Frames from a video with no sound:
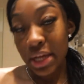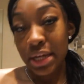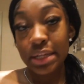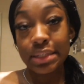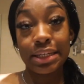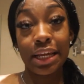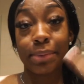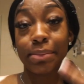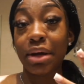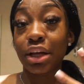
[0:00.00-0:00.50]

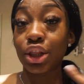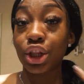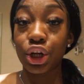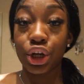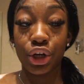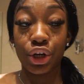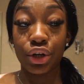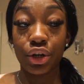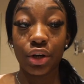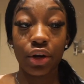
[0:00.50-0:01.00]
it's like my
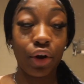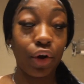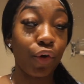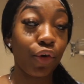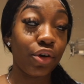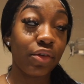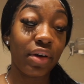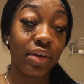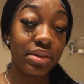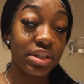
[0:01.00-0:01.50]
third
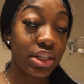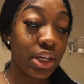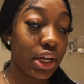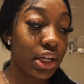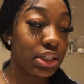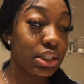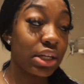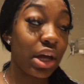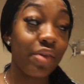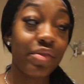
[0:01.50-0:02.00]
coronavirus
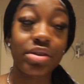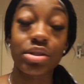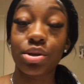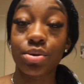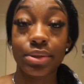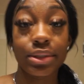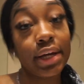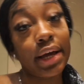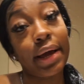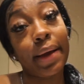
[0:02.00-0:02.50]
test. Every
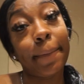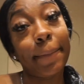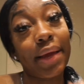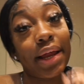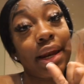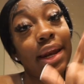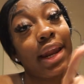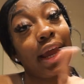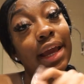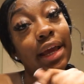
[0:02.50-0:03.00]
single time
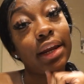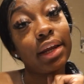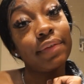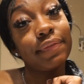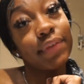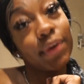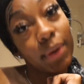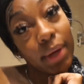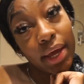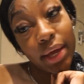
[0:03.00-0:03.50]

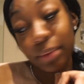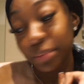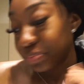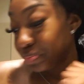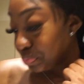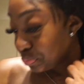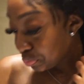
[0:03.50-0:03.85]
negative, okay?